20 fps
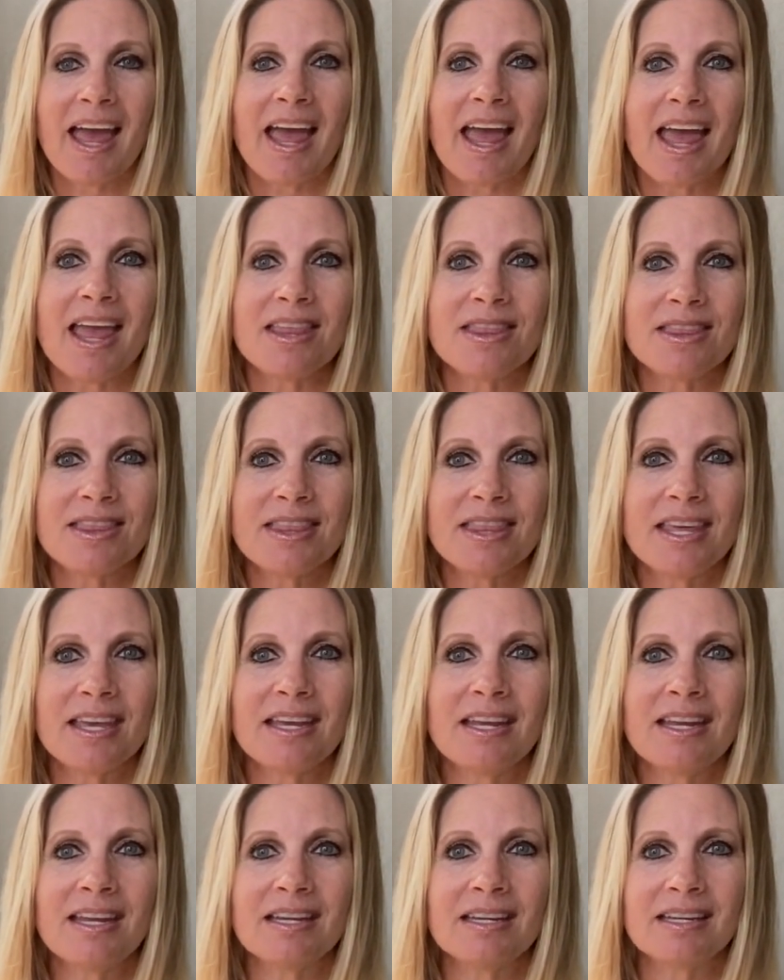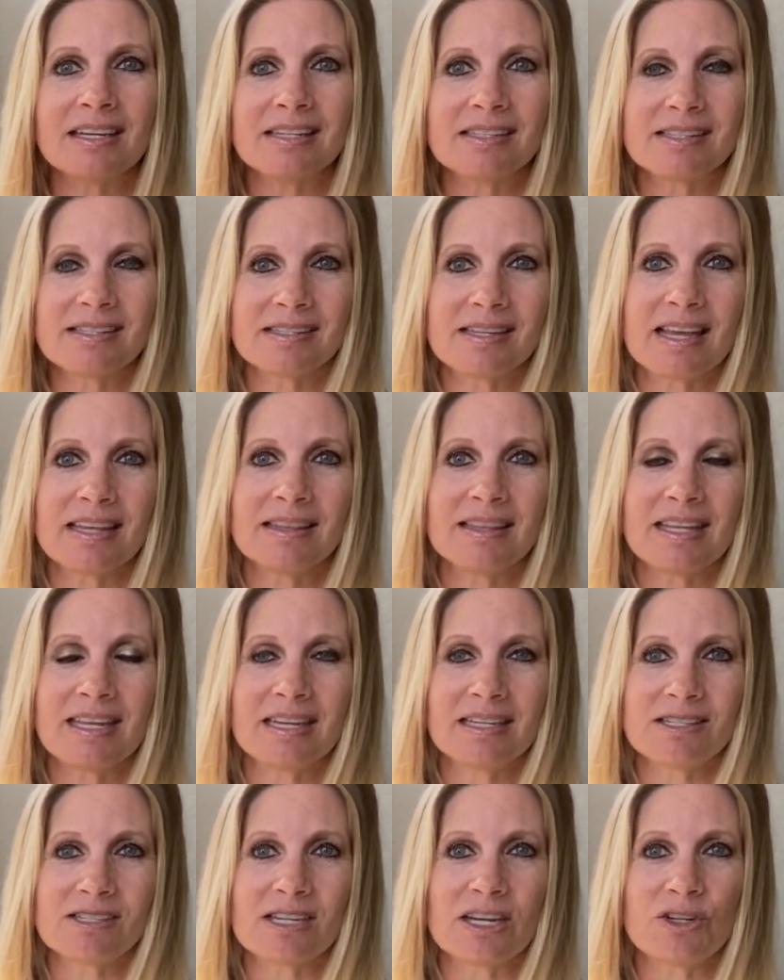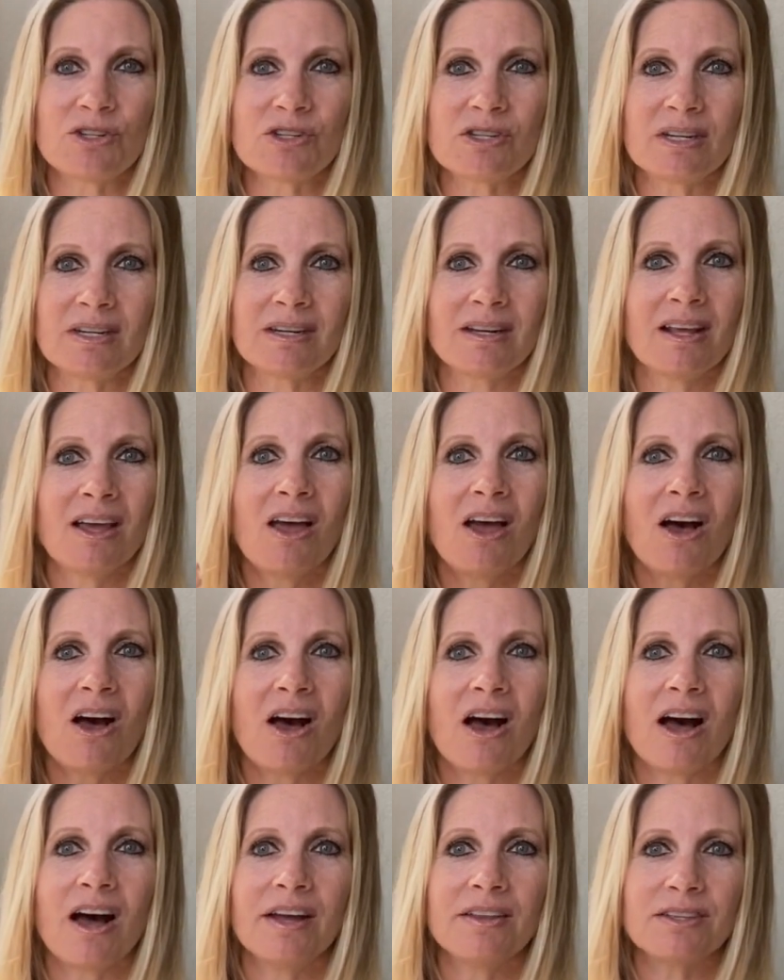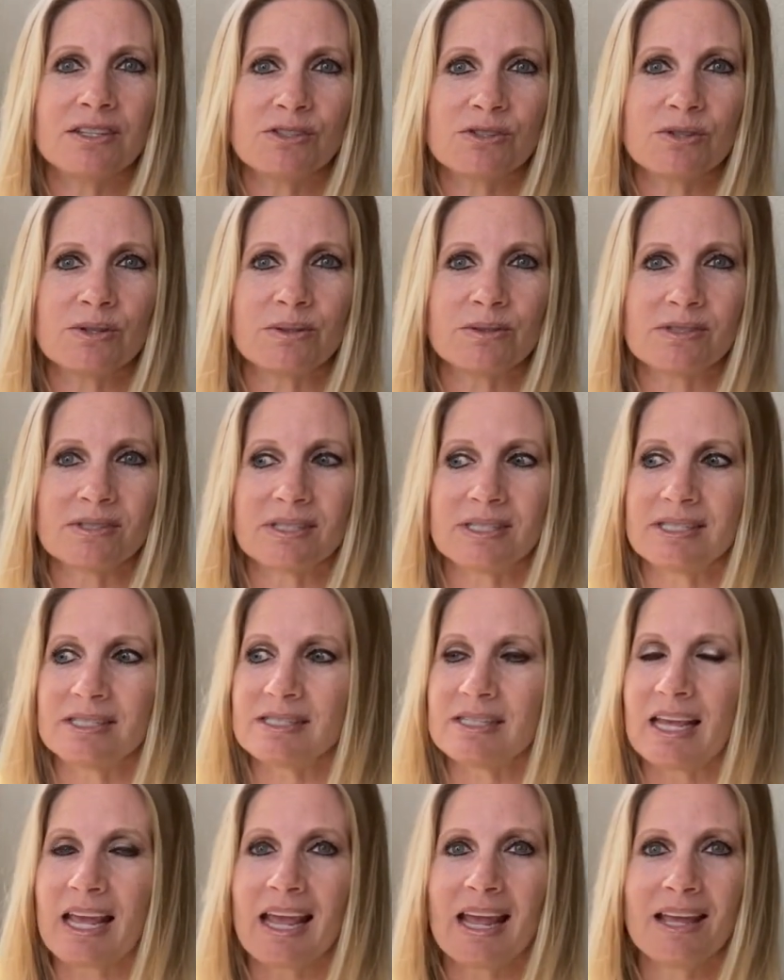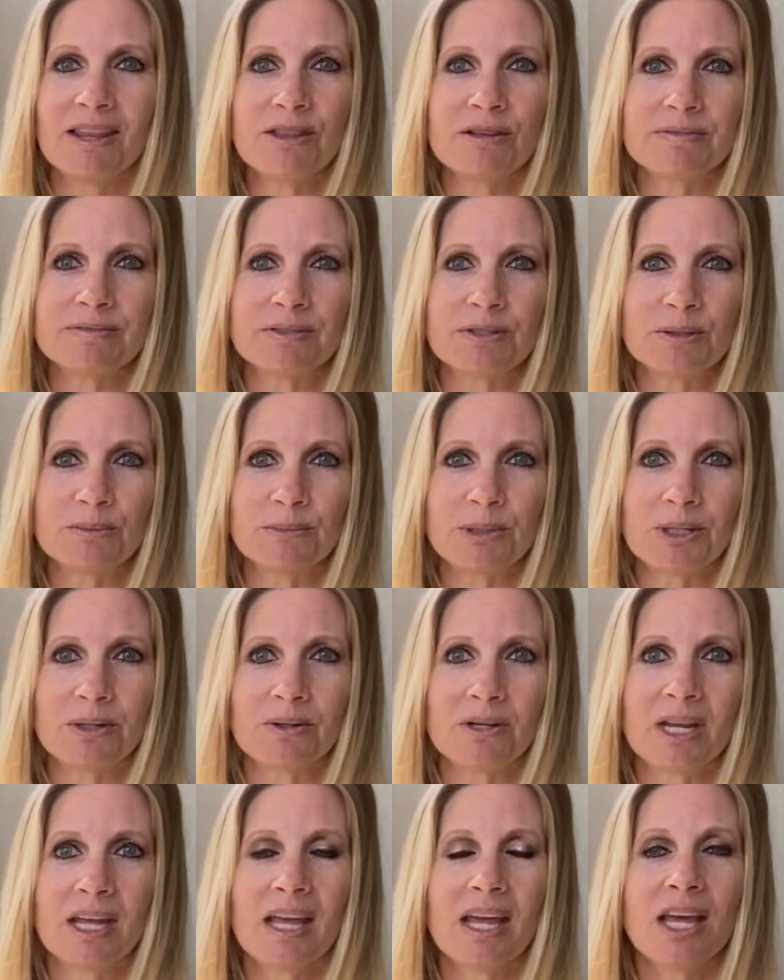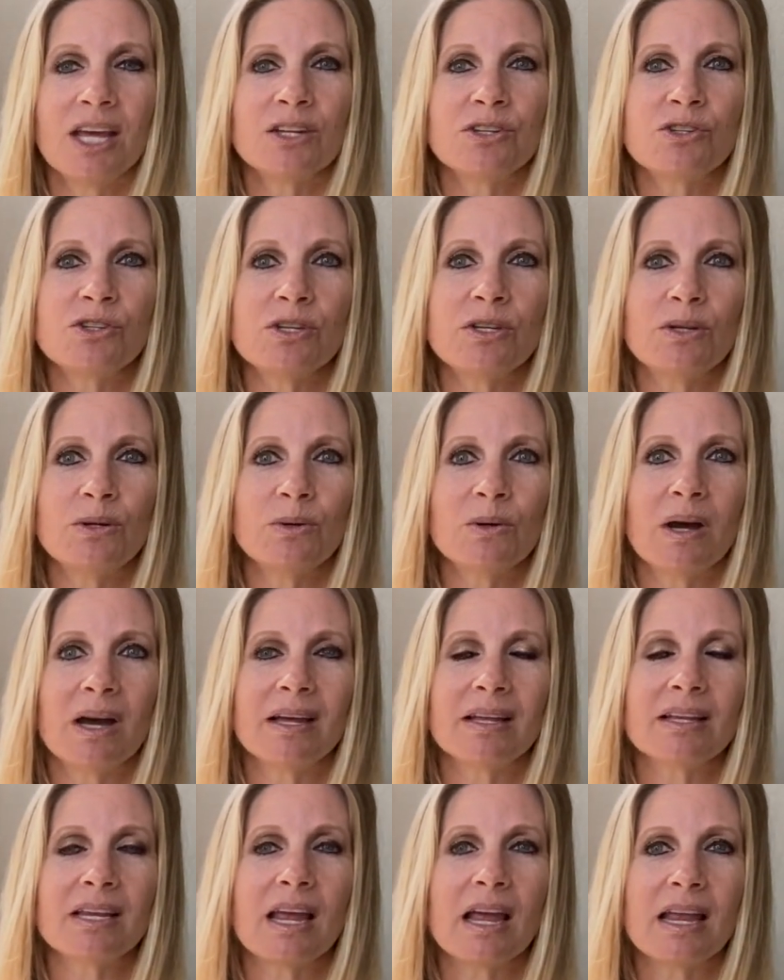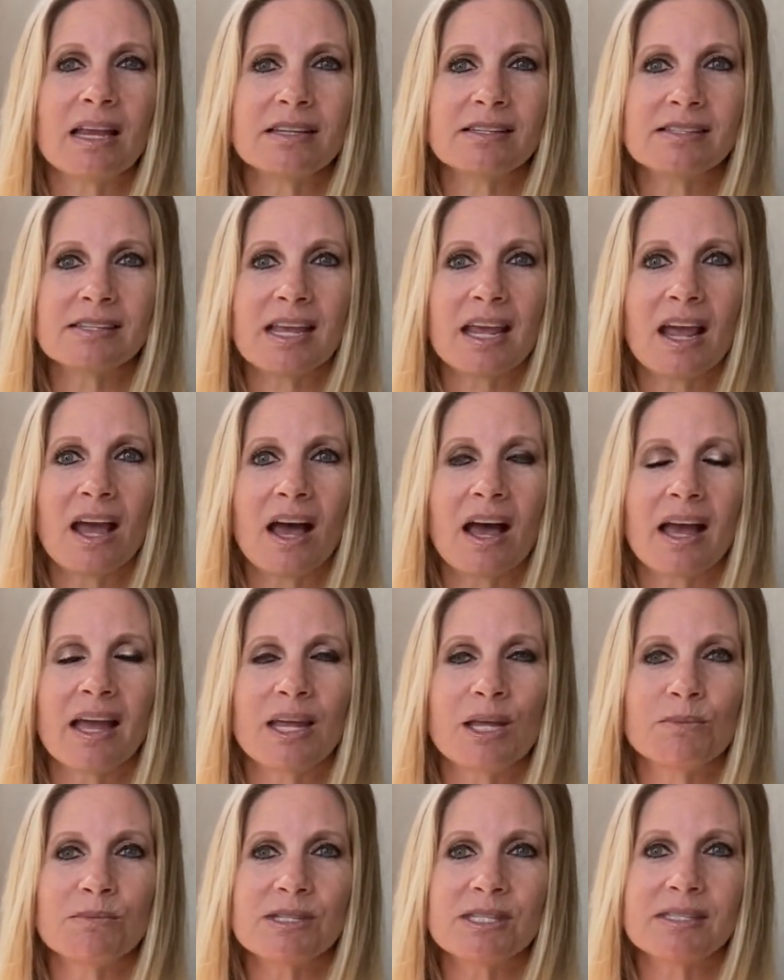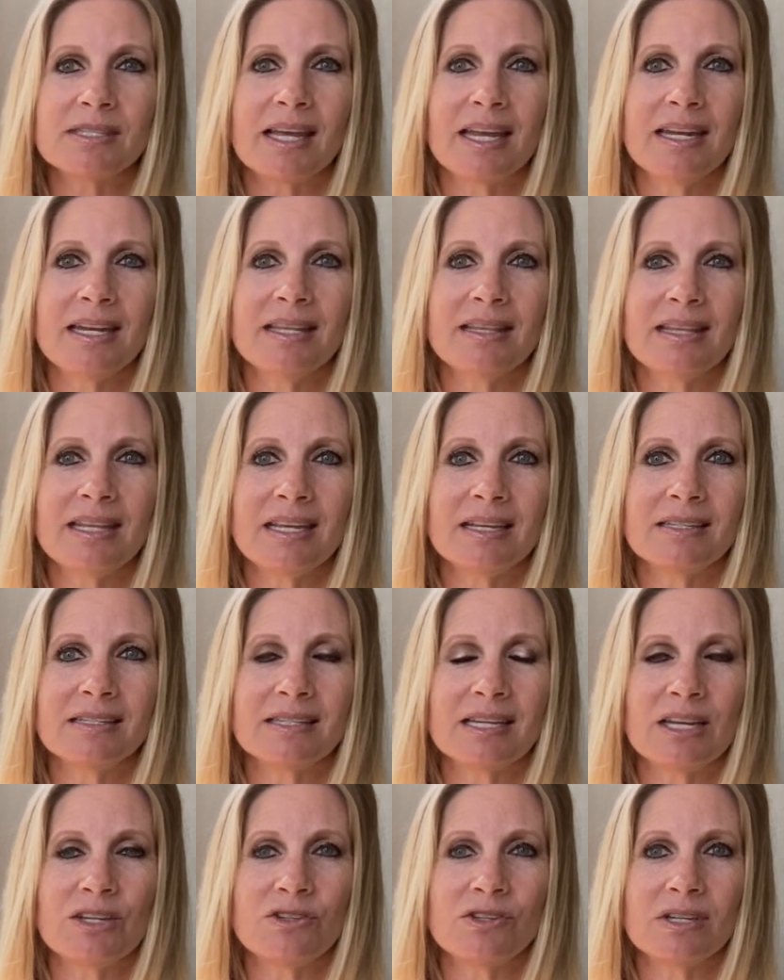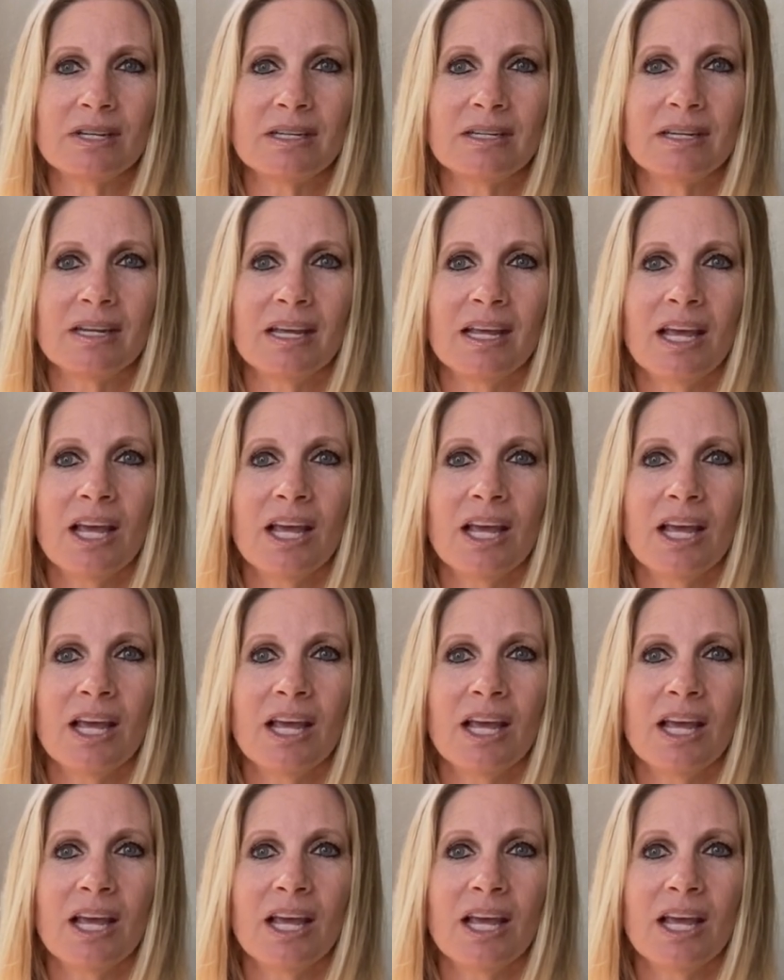And then set the intention on the solstice and the full moon to say, I am setting the intention